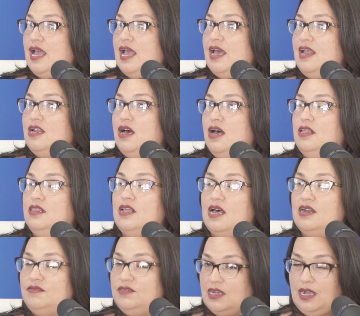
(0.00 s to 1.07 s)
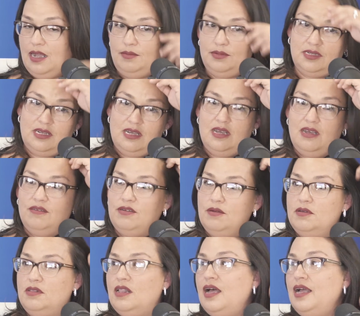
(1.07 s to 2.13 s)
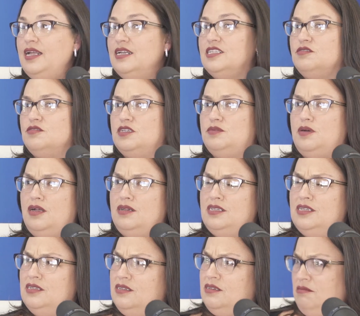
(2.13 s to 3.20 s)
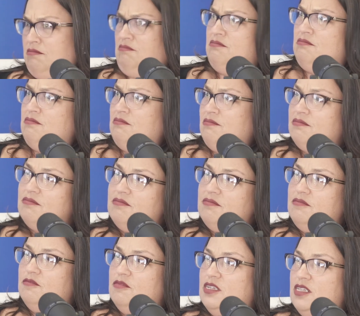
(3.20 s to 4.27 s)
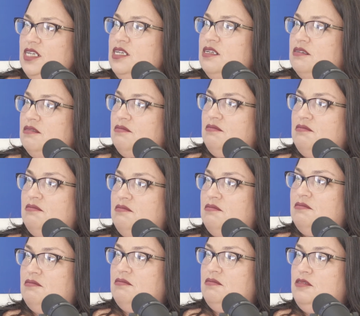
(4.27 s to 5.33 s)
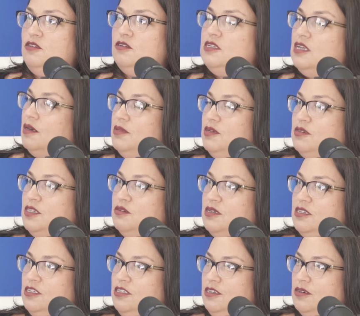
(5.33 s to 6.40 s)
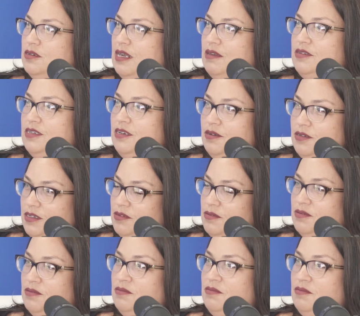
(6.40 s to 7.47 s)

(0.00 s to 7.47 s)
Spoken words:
And a lot of times from clients, the response is, really? You'll tell me which ones you don't have to go to?